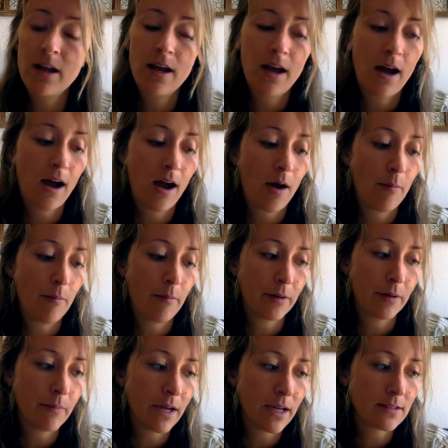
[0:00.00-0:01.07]
But it
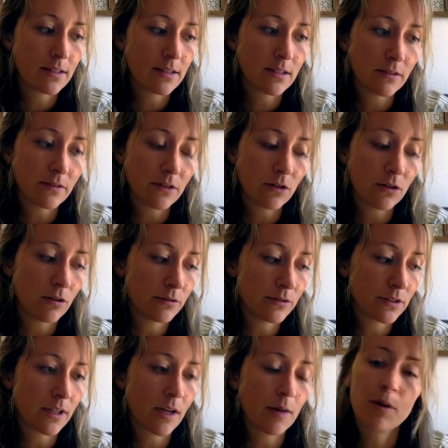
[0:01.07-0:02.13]
makes it difficult to
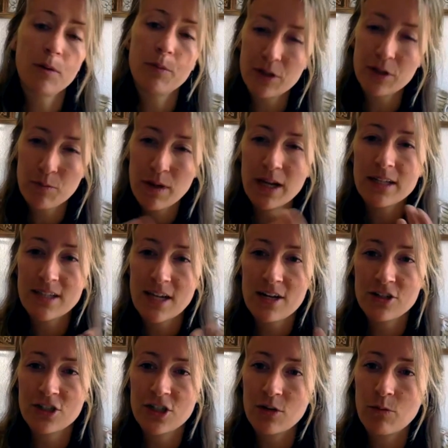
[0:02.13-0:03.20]
get people to pay
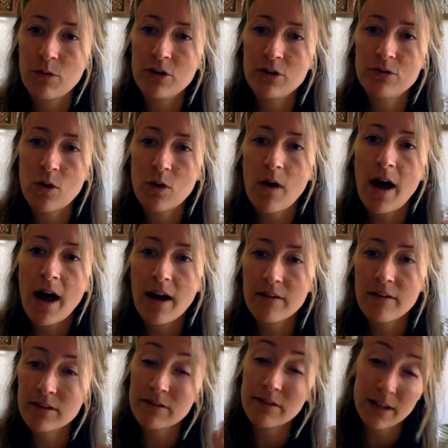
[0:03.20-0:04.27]
attention when you don't have
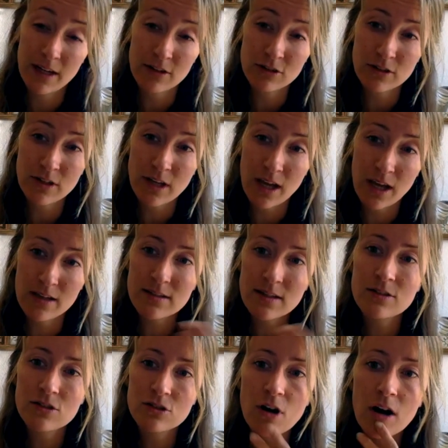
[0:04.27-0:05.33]
the financial case as
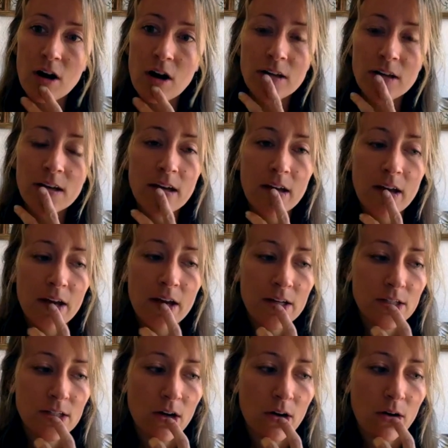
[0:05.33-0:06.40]
strongly.
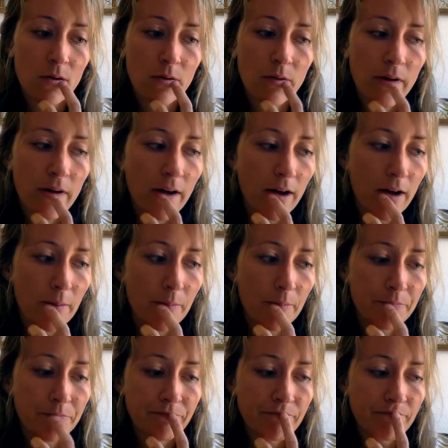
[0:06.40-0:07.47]
So
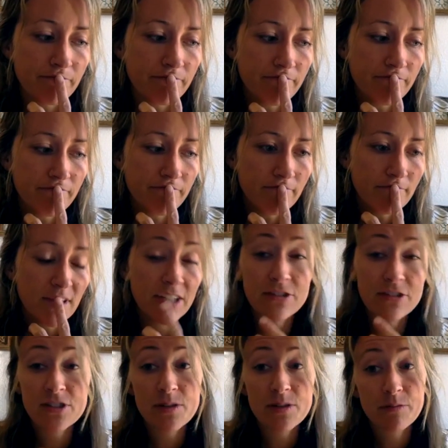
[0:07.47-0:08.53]
it's
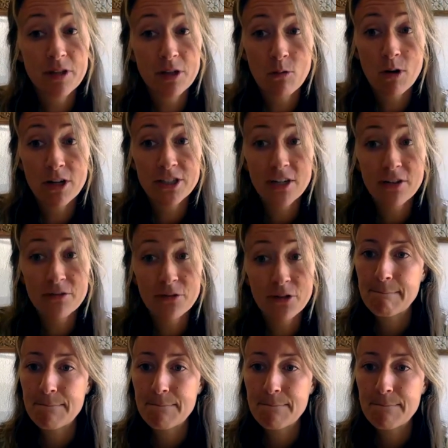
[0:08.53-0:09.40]
just something to watch out for.